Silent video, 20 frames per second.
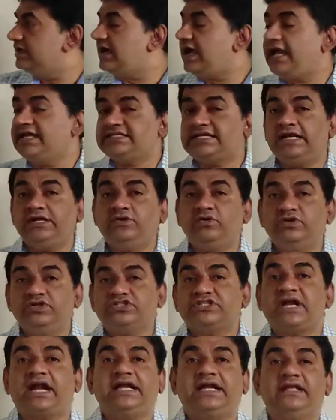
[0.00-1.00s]
as I told you
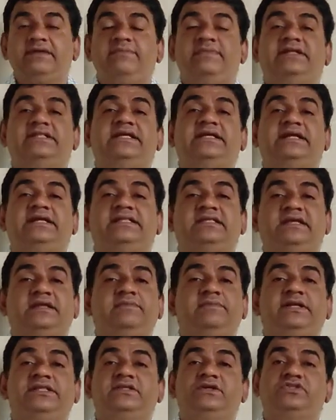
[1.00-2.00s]
starting, there are three
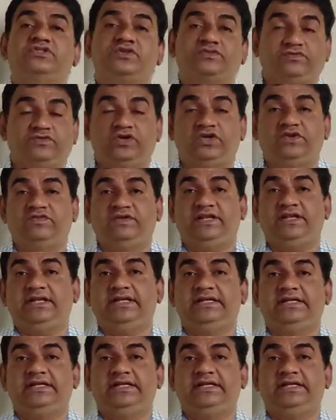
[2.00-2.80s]
methods of goodwill.